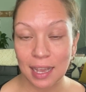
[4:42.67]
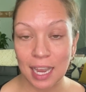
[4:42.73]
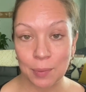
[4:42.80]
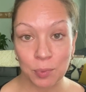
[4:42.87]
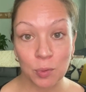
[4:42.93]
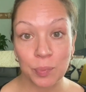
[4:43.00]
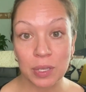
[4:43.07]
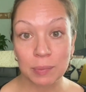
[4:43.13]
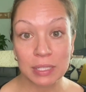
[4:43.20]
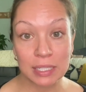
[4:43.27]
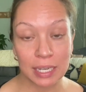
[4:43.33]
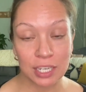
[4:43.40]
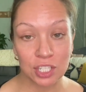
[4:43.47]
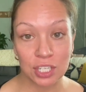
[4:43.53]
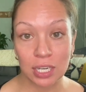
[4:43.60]

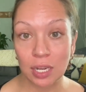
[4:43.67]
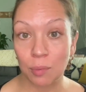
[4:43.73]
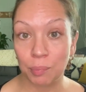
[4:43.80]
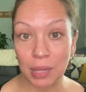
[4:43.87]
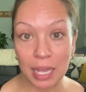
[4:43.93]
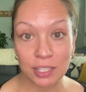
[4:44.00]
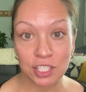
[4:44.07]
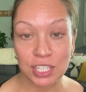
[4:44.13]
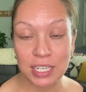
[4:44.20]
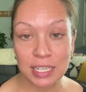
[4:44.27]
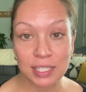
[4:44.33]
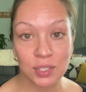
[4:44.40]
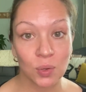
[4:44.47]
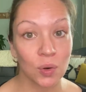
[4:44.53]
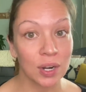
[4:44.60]
hyperpigmentation, and
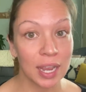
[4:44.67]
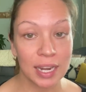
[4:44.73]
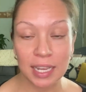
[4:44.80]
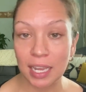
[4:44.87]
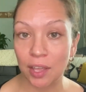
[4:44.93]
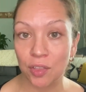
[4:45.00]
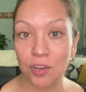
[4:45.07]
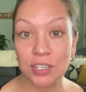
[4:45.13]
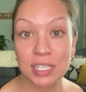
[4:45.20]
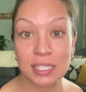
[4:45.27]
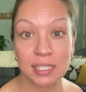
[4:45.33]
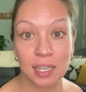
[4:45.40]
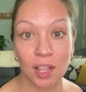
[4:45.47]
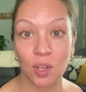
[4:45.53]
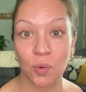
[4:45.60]
blotchiness, or any other
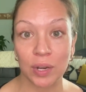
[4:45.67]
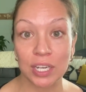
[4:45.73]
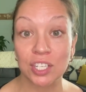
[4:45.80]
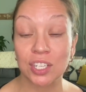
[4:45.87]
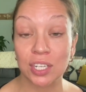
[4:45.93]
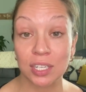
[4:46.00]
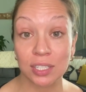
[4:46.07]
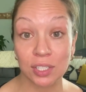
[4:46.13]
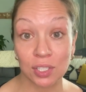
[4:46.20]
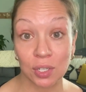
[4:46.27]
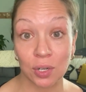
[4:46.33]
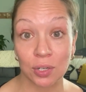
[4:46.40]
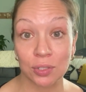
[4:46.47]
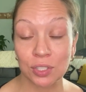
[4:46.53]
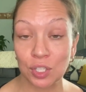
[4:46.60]
discoloration
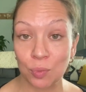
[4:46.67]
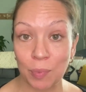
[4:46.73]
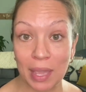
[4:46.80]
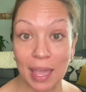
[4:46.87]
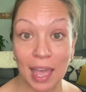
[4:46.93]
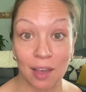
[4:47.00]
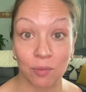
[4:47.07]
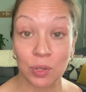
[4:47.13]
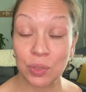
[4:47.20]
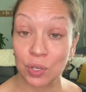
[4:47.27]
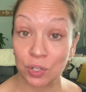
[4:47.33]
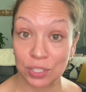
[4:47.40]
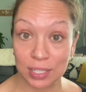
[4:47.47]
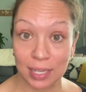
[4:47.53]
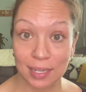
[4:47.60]
concerns you may have with your
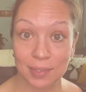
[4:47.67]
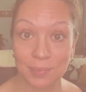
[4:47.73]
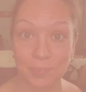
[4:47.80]
skin.